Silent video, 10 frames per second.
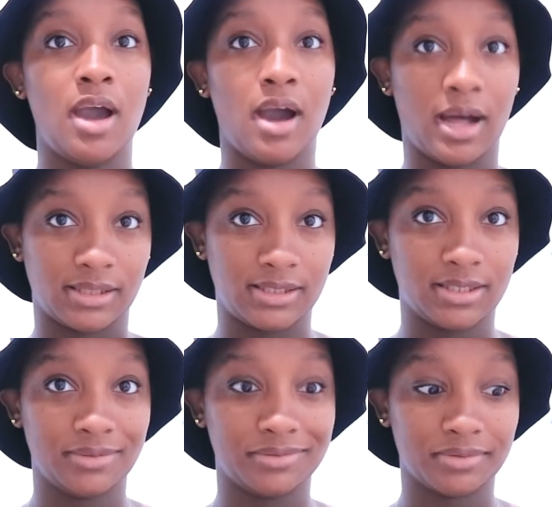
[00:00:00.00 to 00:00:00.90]
hot
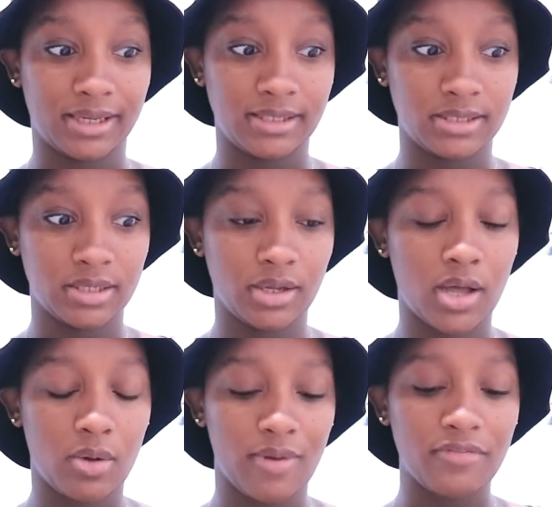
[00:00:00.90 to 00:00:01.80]
right
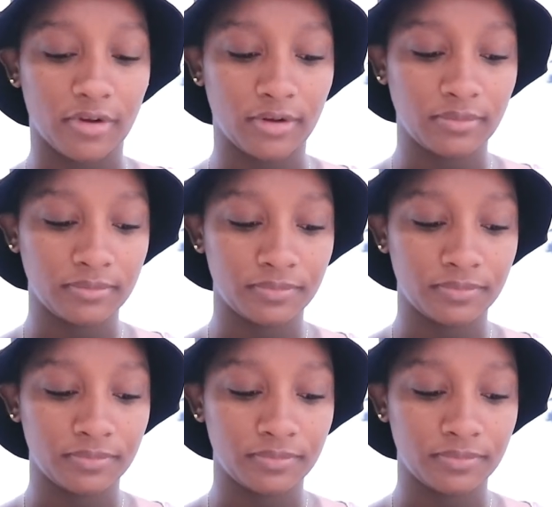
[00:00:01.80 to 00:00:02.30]
however